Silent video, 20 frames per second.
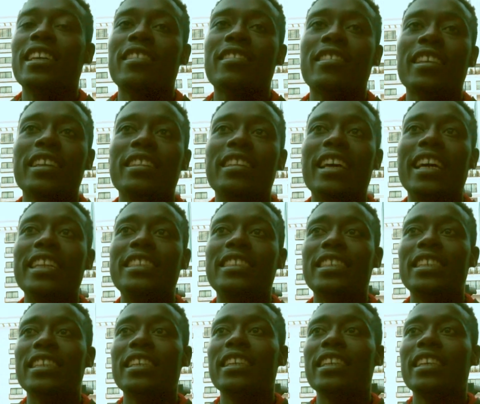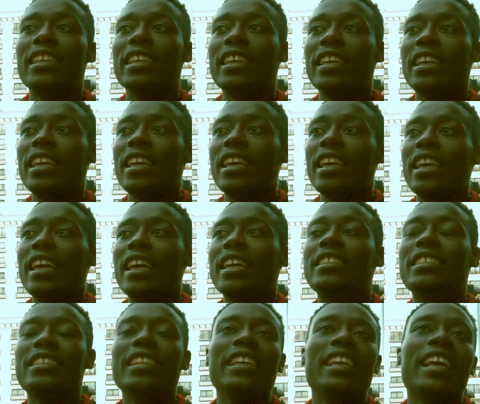a state that
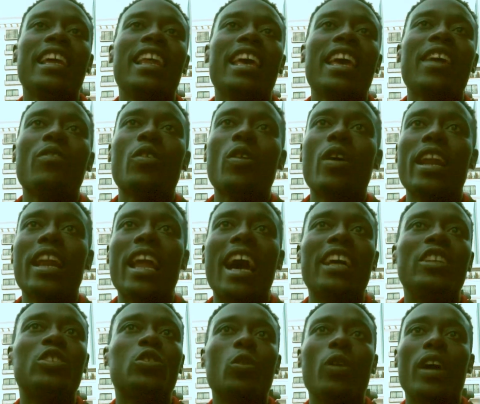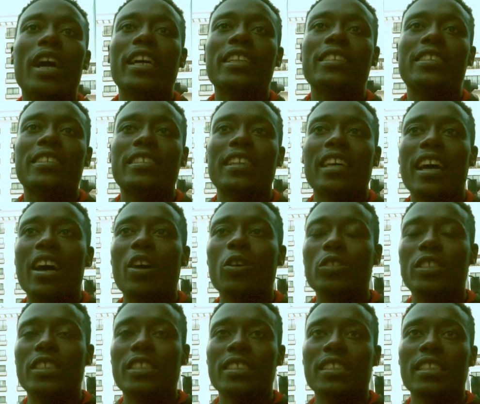it needed everyone had to act
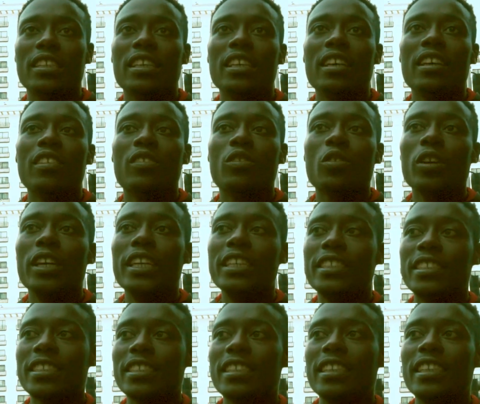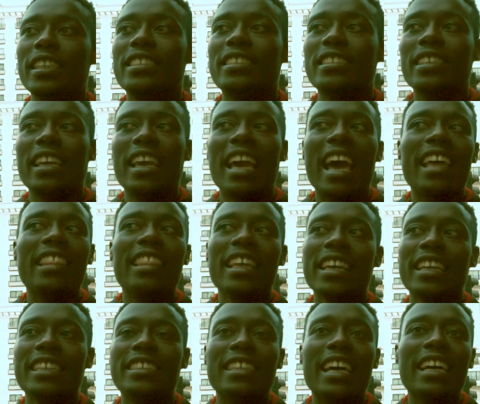out. So it, it, I
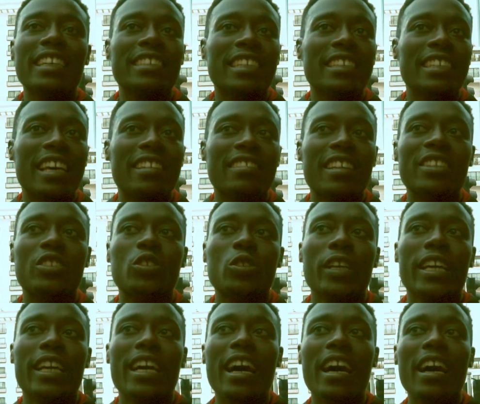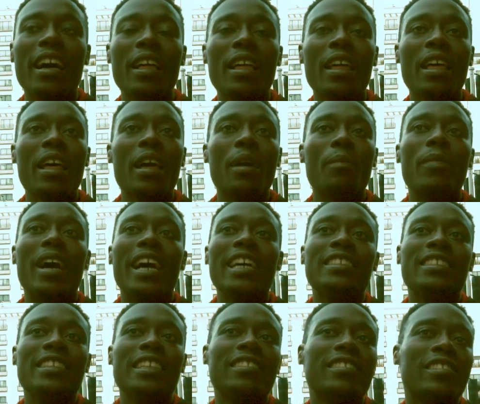think it acted as a trigger,
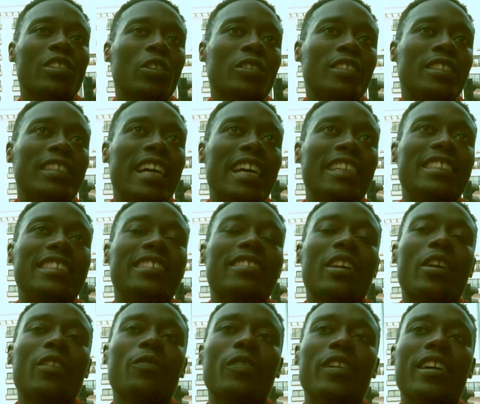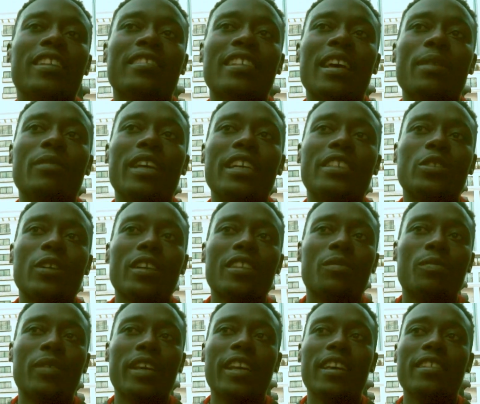but it's not that it's our first time that we're
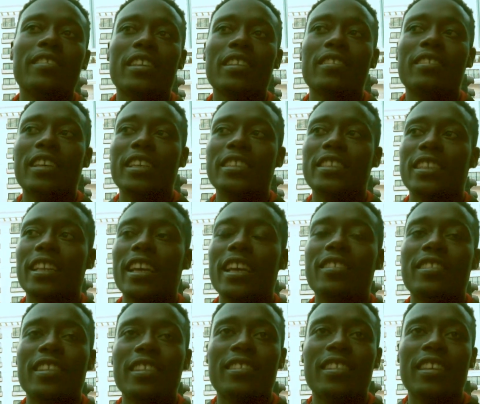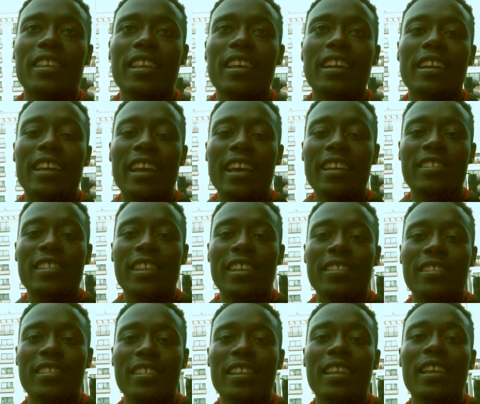experiencing such crisis. crisis.